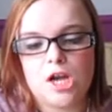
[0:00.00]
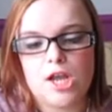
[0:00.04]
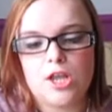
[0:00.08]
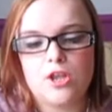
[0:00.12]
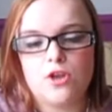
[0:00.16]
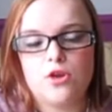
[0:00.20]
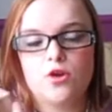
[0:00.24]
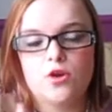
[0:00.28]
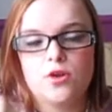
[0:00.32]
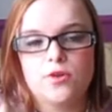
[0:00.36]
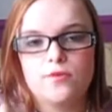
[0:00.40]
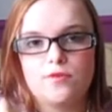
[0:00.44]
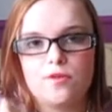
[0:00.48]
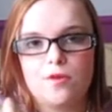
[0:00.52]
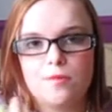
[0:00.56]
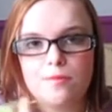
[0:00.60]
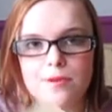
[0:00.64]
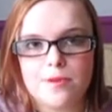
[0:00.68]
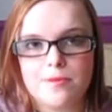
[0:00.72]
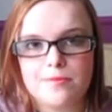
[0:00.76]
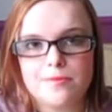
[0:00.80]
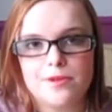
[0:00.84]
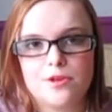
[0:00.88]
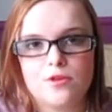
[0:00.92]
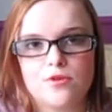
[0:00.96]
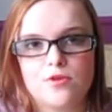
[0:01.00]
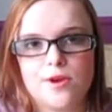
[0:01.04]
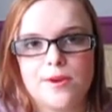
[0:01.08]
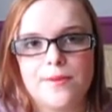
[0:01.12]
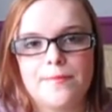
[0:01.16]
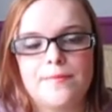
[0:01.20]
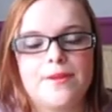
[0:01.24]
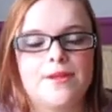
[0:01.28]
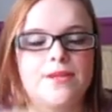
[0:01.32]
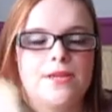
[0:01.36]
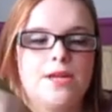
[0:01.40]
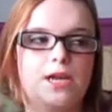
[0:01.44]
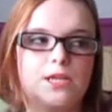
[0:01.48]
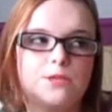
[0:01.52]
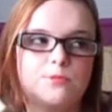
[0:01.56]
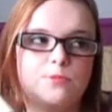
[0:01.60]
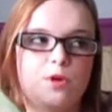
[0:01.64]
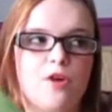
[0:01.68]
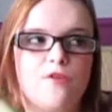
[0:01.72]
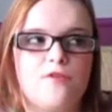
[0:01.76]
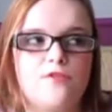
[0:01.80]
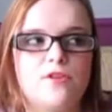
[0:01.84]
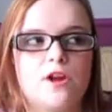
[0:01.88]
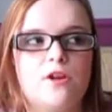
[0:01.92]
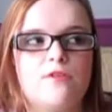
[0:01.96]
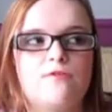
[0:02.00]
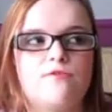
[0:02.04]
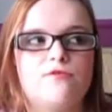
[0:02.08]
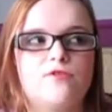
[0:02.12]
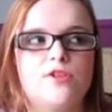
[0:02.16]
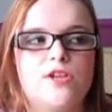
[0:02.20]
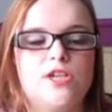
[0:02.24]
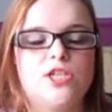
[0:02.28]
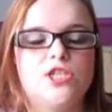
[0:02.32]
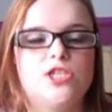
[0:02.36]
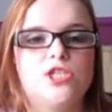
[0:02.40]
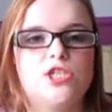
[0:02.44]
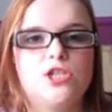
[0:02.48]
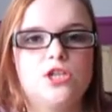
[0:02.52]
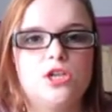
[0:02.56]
and you're looking for a BB cream that has perfect coverage,